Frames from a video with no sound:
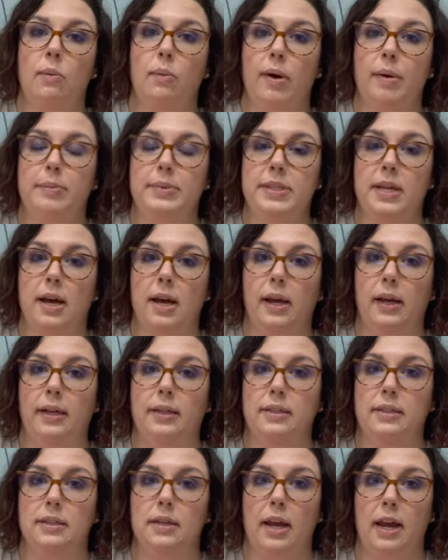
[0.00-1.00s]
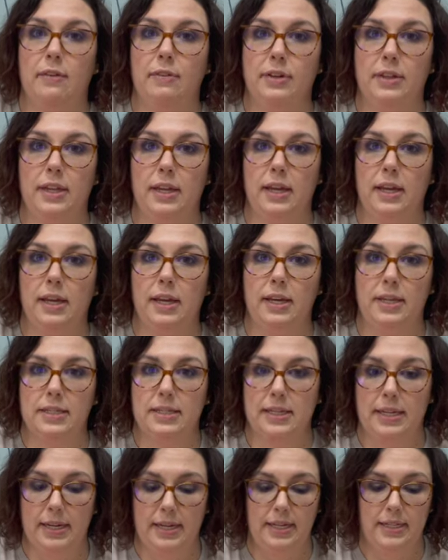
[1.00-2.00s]
website, everything is
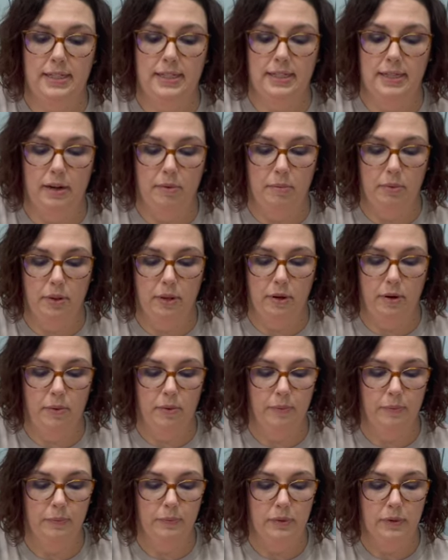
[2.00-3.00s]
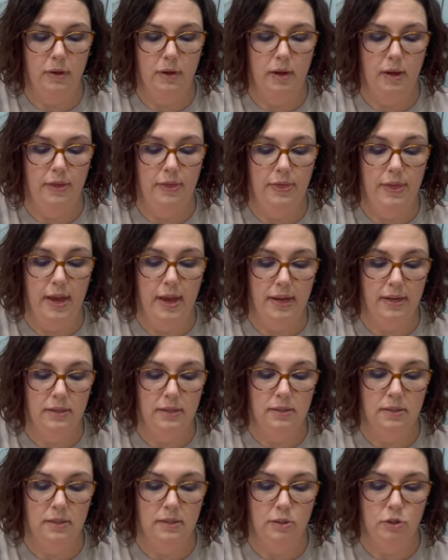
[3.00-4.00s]
linked down below in that
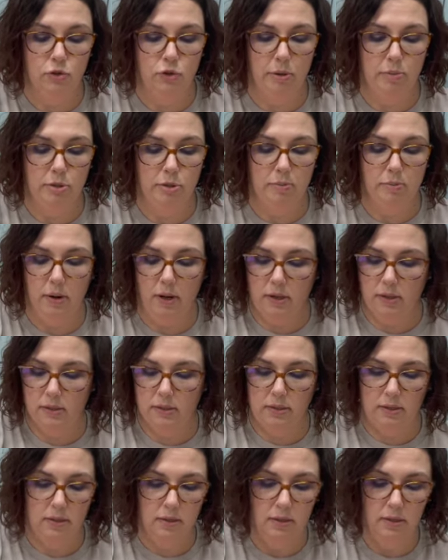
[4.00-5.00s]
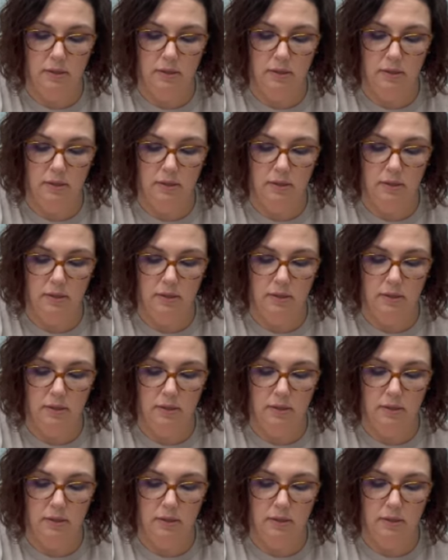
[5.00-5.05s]
description box.